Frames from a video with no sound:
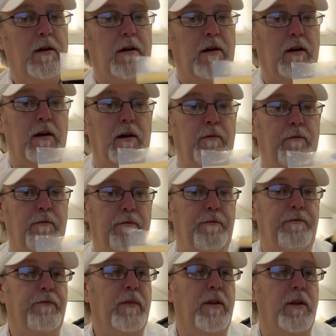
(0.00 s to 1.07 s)
Um,
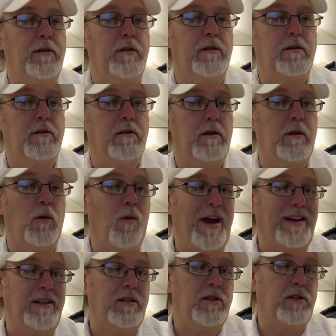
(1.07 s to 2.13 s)
this is the
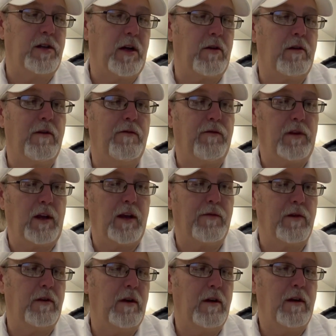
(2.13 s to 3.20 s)
white cheddar
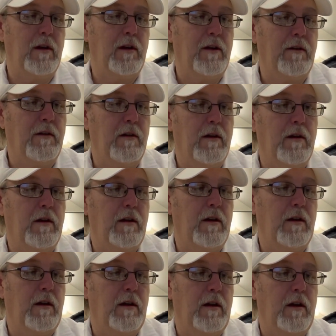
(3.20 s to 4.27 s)
flavored
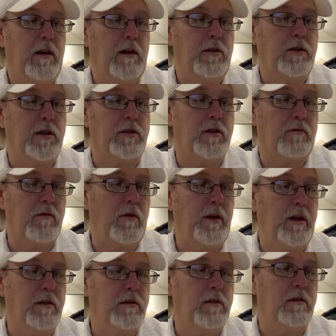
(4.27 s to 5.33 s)

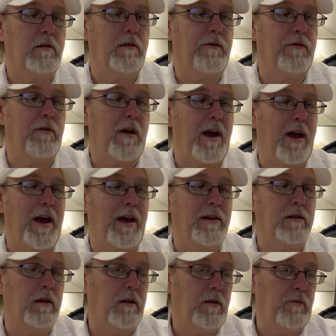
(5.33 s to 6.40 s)
chicharrones fried
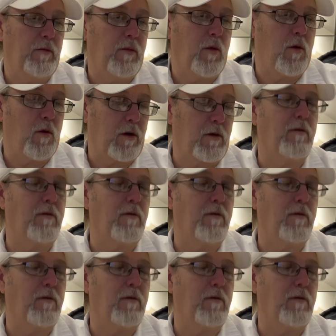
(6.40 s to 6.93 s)
pork